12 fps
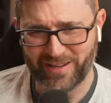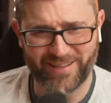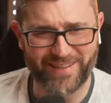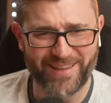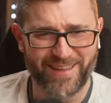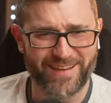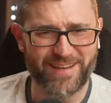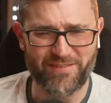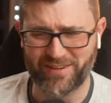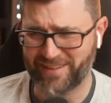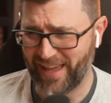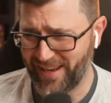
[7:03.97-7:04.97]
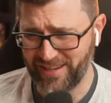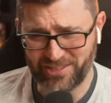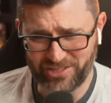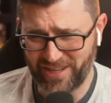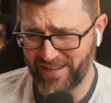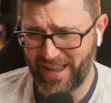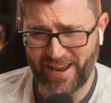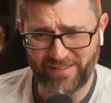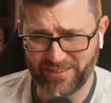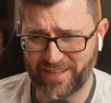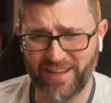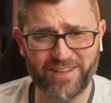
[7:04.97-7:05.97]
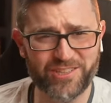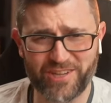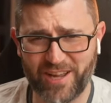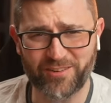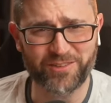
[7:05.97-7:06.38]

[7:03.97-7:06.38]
did he have a tetanus shot? Not have a tetanus shot or